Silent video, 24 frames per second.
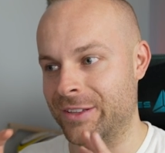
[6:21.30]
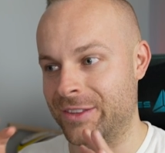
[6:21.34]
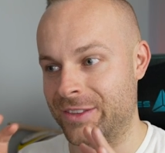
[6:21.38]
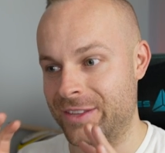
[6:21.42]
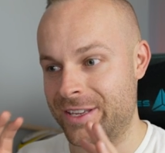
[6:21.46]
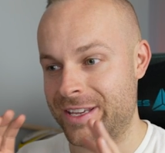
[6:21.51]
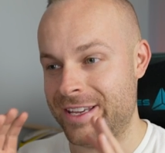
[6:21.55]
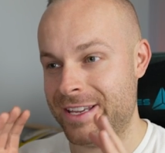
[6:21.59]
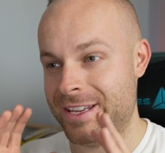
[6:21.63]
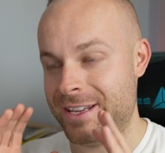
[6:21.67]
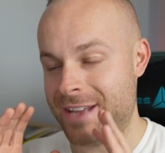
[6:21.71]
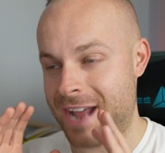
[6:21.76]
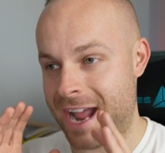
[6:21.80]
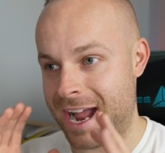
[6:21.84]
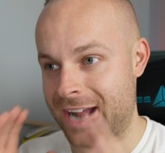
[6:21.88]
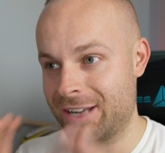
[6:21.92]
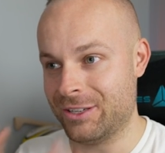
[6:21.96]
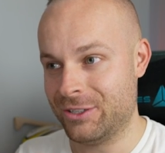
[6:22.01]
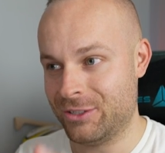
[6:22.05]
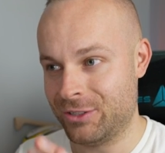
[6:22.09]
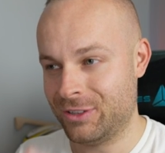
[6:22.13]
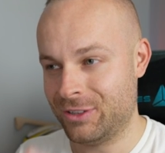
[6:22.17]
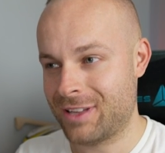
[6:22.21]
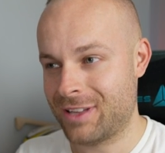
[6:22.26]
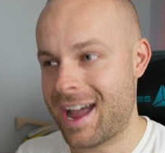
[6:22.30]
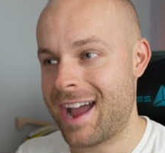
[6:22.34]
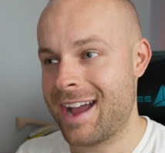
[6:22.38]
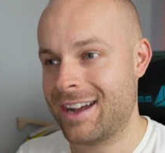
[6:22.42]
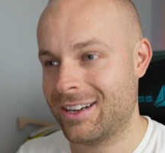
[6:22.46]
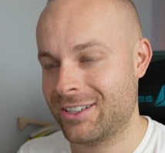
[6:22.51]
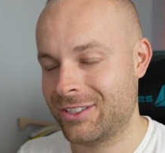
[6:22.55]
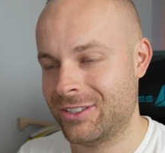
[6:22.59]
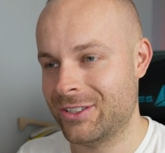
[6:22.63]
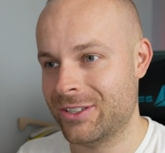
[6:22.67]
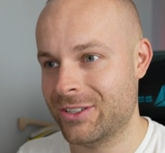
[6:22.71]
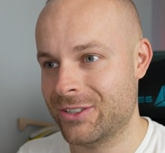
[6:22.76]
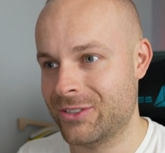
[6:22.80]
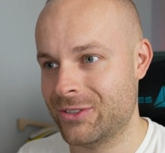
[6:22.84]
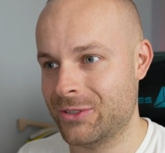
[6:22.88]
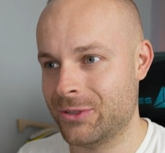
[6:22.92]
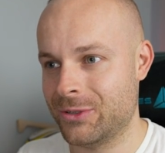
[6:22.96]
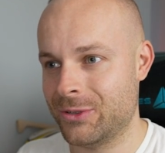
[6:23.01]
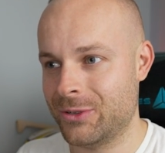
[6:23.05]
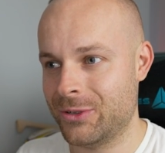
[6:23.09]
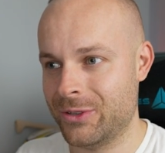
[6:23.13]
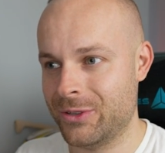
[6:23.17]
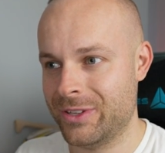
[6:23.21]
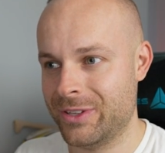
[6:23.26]
the actual actors
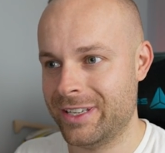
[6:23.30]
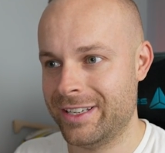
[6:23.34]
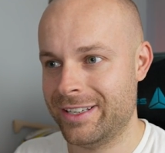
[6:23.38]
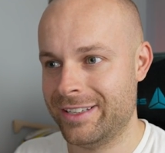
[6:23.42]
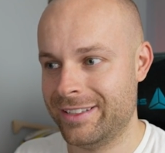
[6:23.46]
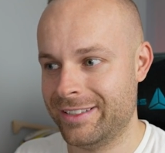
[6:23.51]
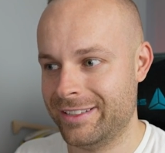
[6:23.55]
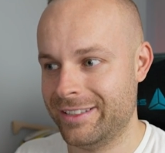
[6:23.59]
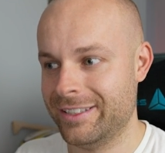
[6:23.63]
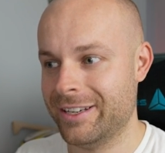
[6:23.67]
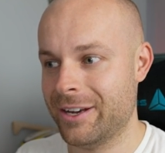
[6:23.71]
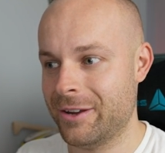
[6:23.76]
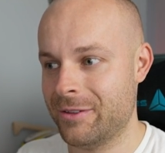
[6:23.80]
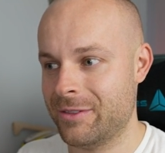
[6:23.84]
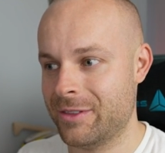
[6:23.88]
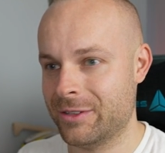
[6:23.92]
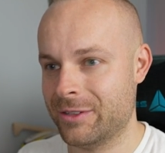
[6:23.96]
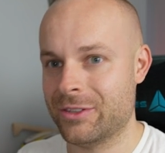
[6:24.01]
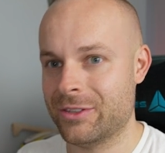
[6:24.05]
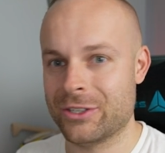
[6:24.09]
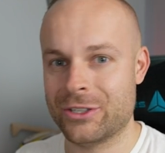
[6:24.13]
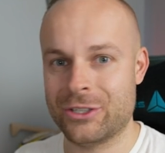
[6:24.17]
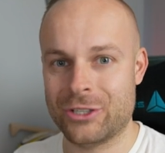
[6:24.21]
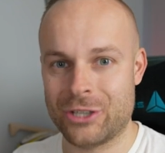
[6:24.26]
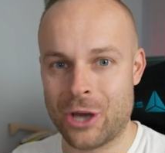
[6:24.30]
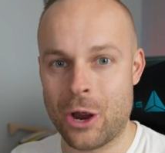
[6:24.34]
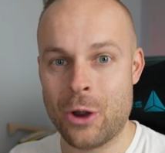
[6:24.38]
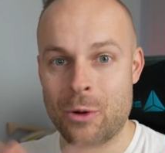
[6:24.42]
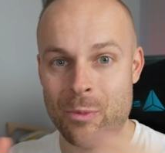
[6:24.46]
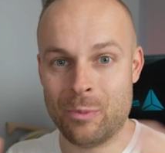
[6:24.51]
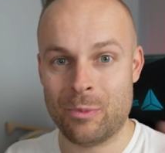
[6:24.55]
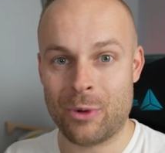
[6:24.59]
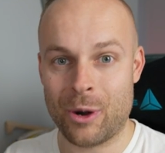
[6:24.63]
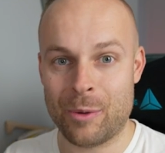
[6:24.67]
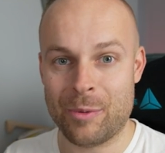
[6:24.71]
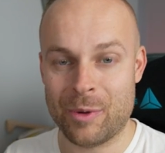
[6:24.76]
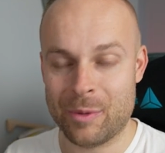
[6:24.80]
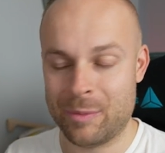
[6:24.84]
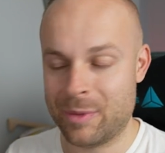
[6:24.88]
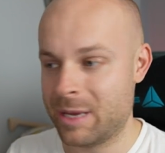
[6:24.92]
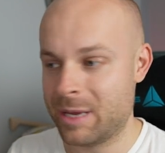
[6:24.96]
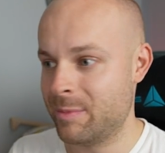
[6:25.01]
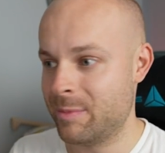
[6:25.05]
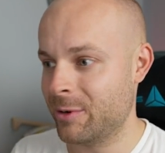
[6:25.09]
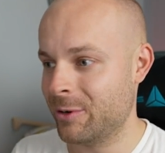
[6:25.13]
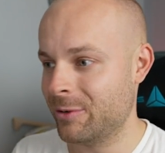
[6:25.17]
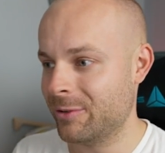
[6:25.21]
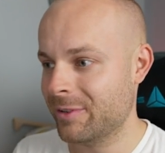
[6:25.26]
or the, you know, the show proper
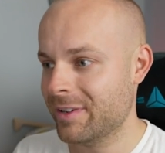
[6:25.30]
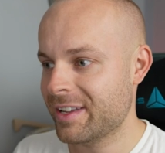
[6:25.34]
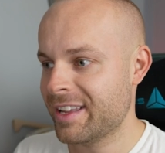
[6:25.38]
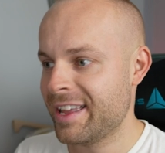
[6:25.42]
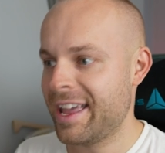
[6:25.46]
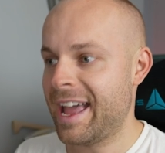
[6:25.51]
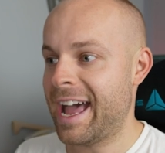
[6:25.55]
people.